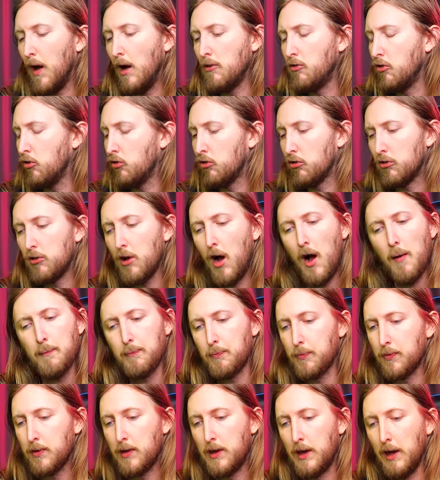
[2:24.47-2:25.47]
I just
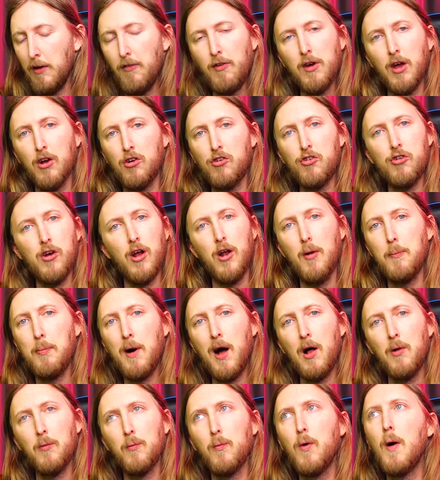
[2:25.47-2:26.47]
stopped giving a shit
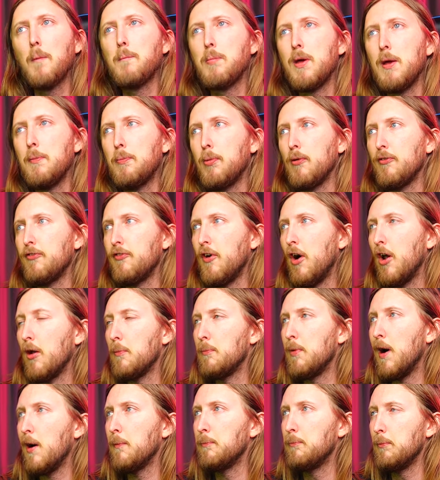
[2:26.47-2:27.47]
about what people thought
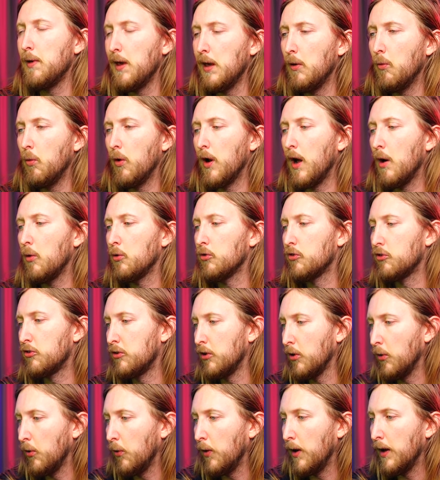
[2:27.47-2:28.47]
about me, what I was
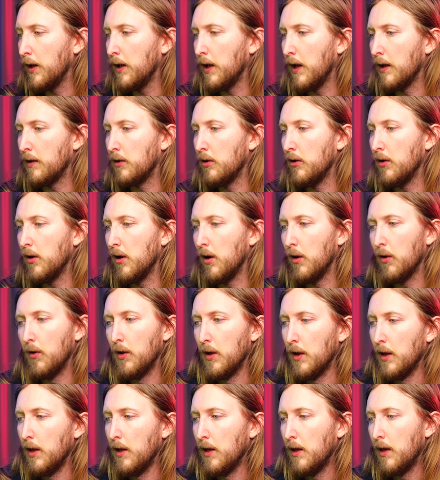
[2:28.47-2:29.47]
doing, and you
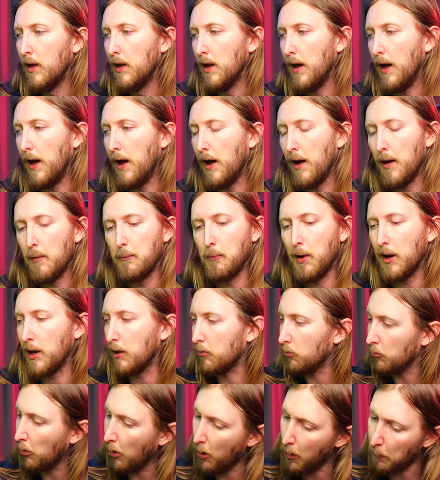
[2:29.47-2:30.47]
know, uh, my
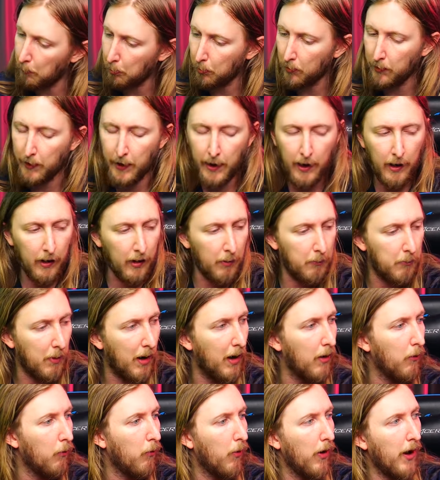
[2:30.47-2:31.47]
guitar playing,
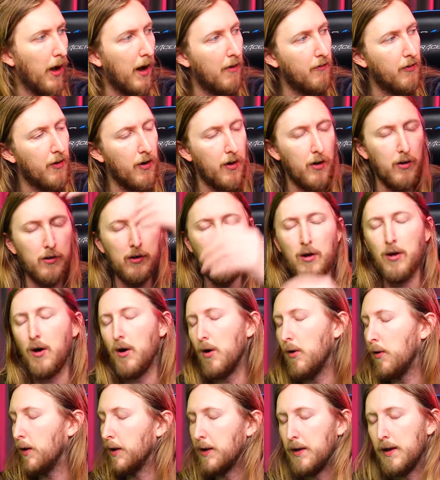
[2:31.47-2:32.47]
my whatever, you
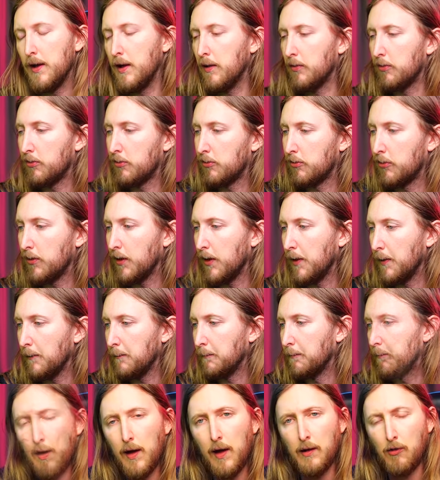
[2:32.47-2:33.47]
know. And it's
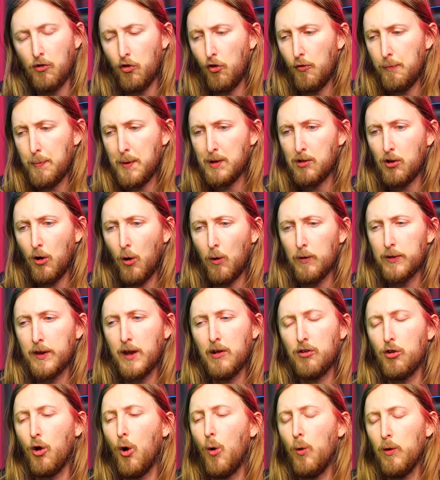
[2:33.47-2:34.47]
uh, and truth be told,
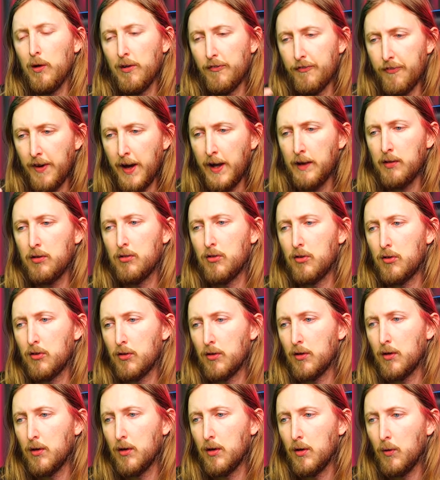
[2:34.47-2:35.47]
this whole
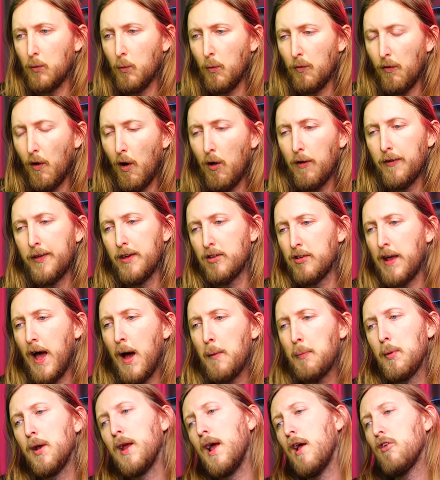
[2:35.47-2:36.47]
event with all this
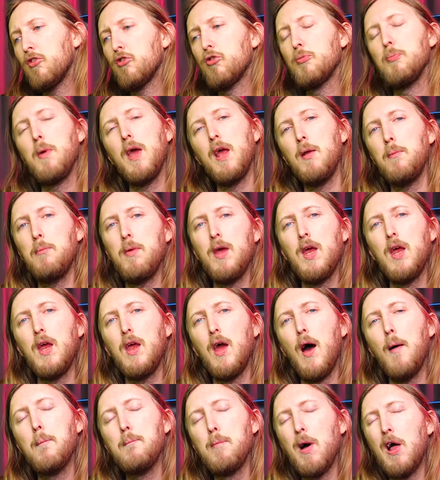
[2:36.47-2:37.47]
happening has made
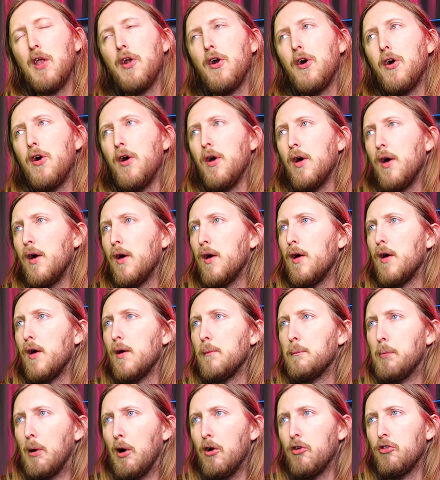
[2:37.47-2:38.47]
me a better
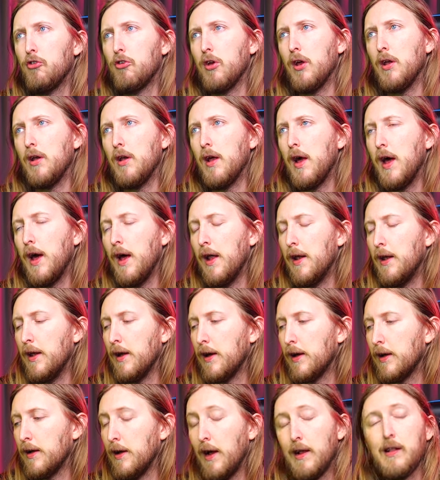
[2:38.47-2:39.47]
person, and
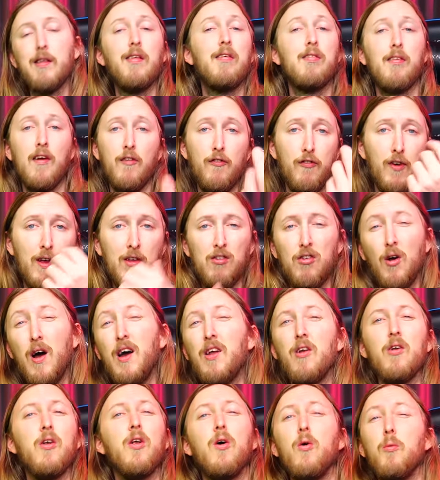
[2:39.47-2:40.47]
uh, at least I think so.
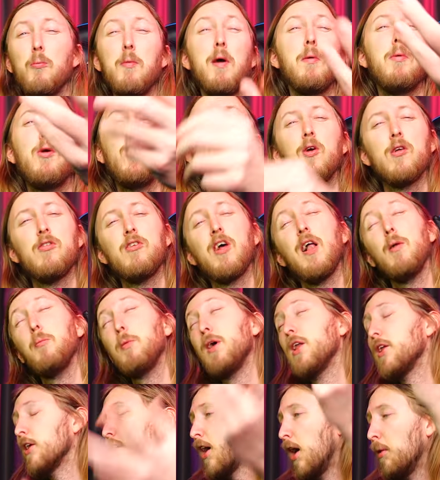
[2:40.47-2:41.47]
I don't know. Maybe you can tell
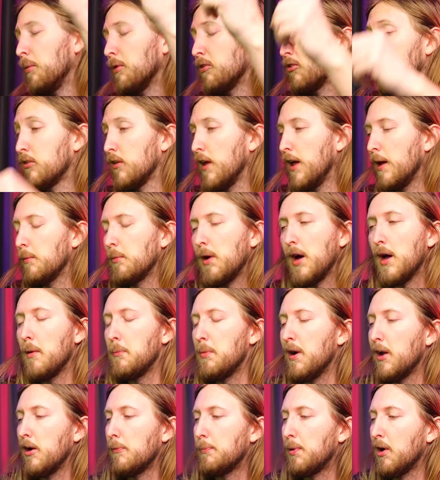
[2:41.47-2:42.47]
me in the comments. Am I
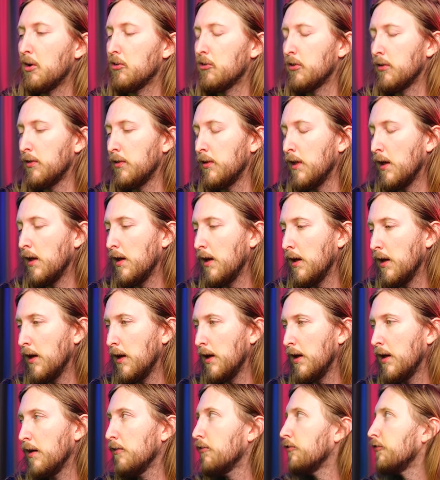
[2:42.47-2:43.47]
a better person
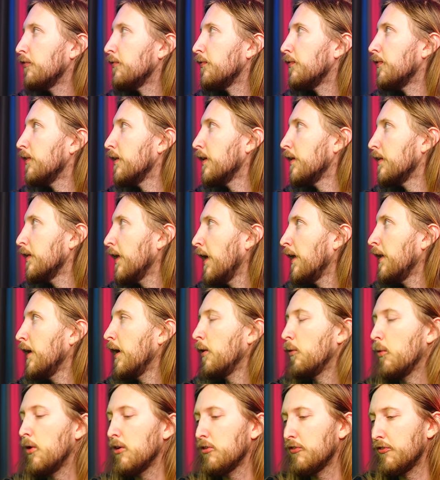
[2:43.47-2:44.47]
uh, than
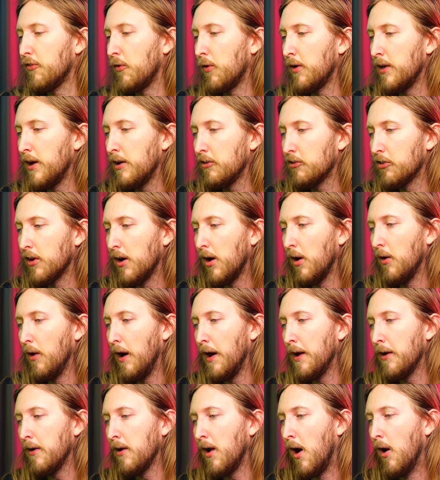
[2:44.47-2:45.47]
I was four years ago?
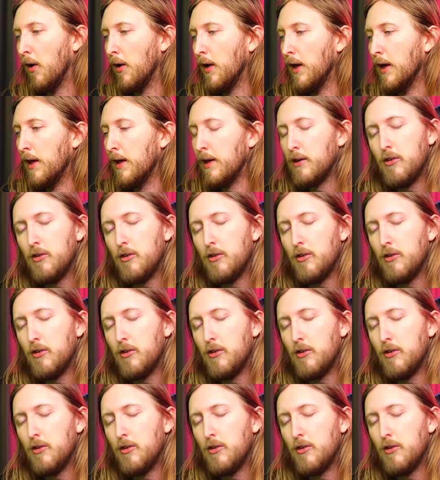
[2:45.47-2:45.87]
I don't know.